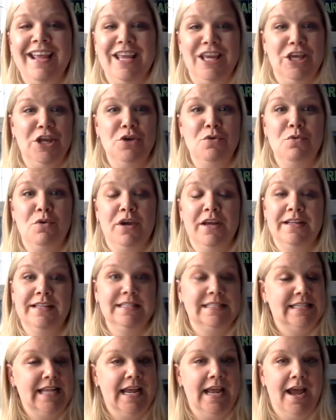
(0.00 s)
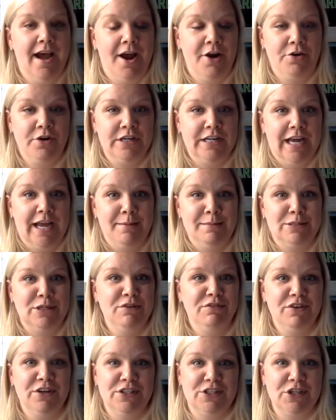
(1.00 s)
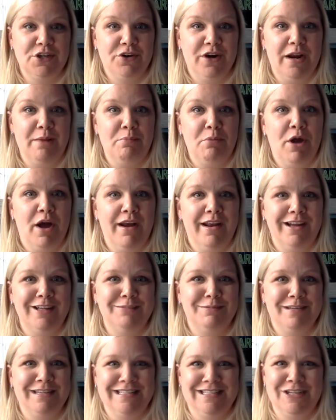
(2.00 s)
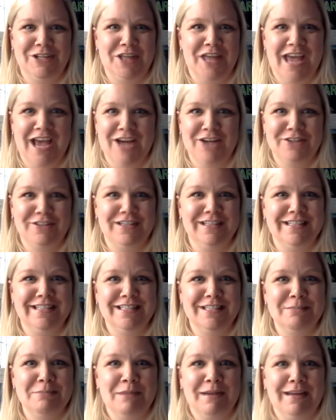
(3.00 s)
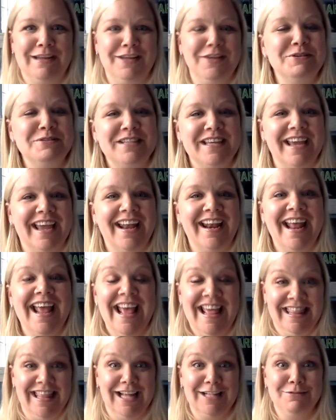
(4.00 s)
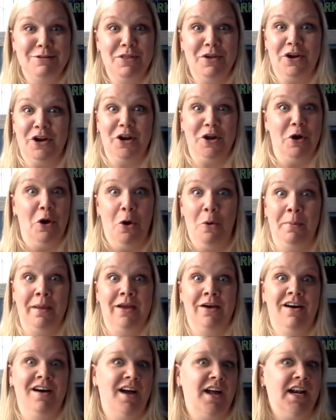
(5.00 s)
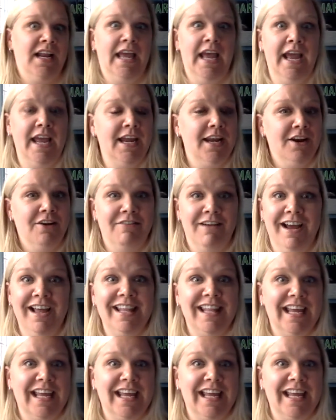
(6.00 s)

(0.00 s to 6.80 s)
You can say 100 times over it's a great product, but until they actually see somebody using it, that's when they're going to go, oh my God, okay, you know what?